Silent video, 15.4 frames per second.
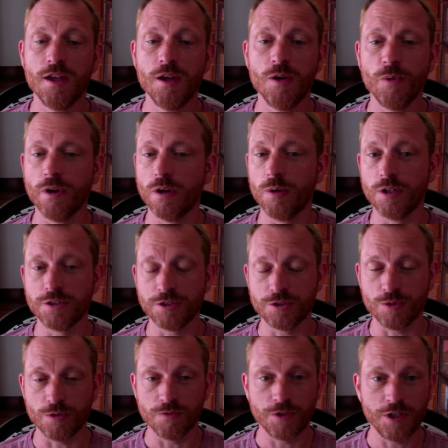We're going to watch a
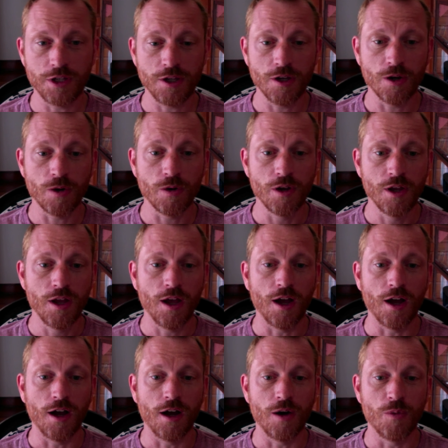short video
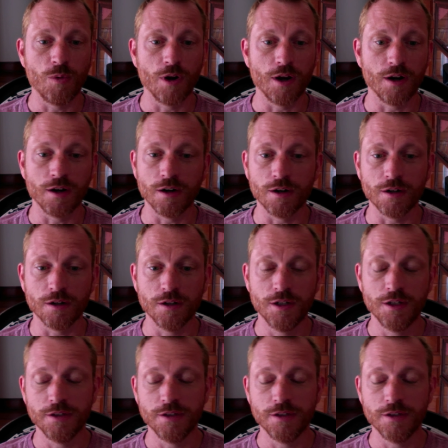where